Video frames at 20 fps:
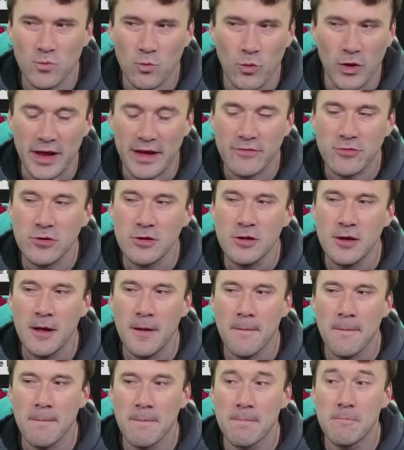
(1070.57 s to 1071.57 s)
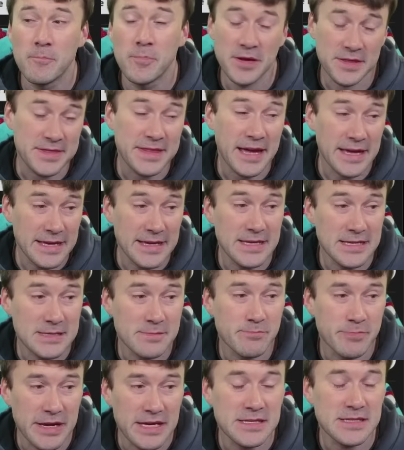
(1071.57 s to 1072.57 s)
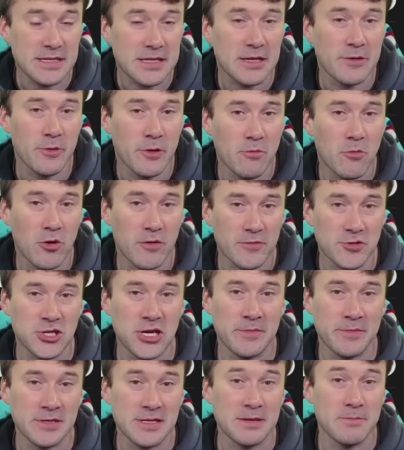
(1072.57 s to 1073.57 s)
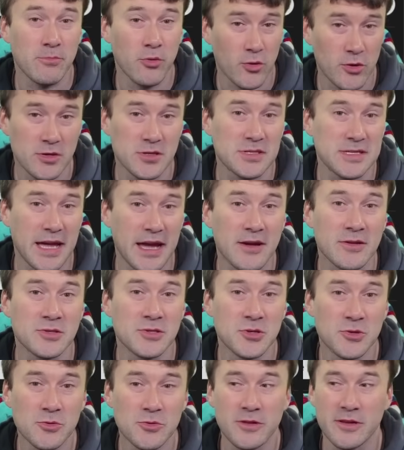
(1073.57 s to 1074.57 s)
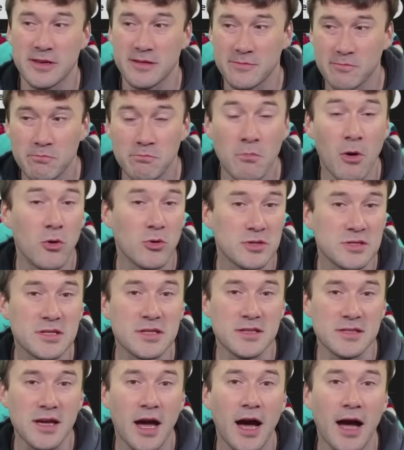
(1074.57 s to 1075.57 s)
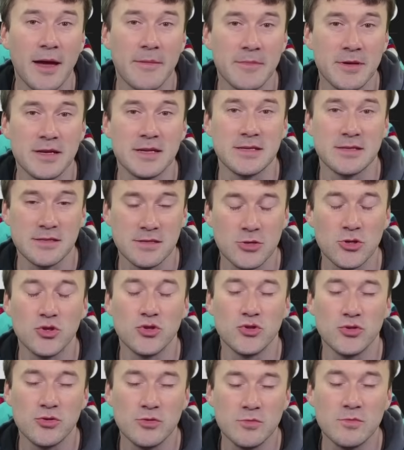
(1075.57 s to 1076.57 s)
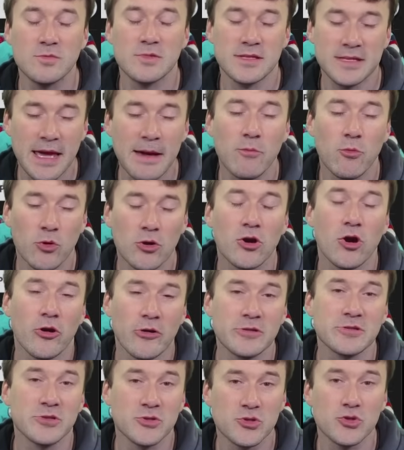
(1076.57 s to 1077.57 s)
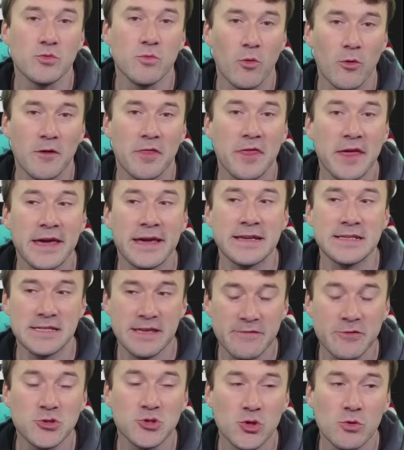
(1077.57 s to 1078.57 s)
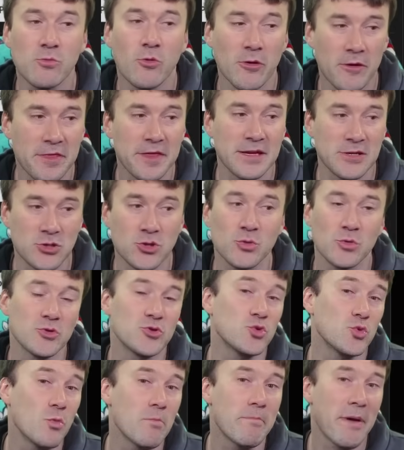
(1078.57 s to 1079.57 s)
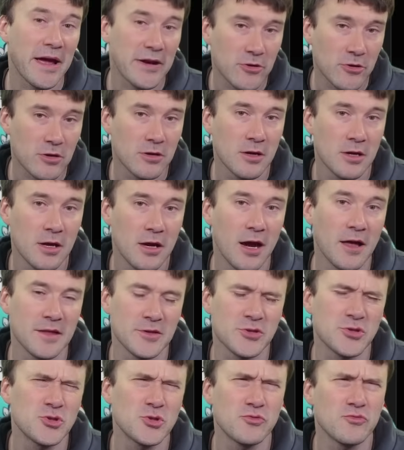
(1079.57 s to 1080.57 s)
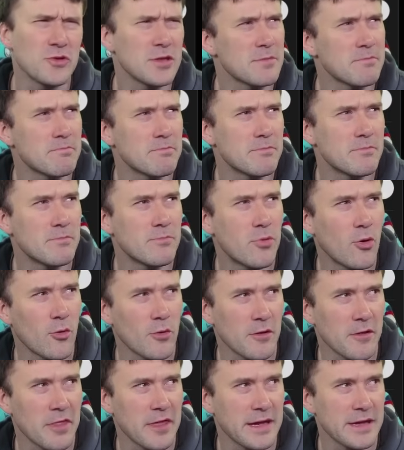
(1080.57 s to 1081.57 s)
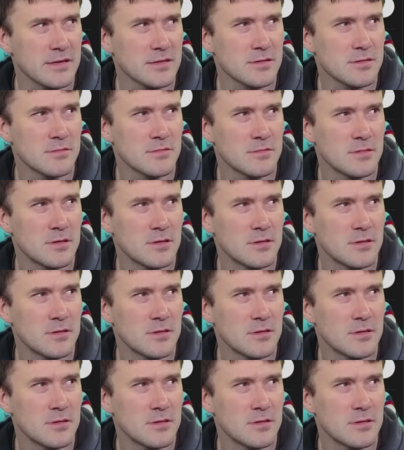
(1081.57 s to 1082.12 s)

whatever, but that is basically what Marvel Champions like boils down to like most of the time is get more cards to do more things. If you do more things, you will do better unless you do really poor things.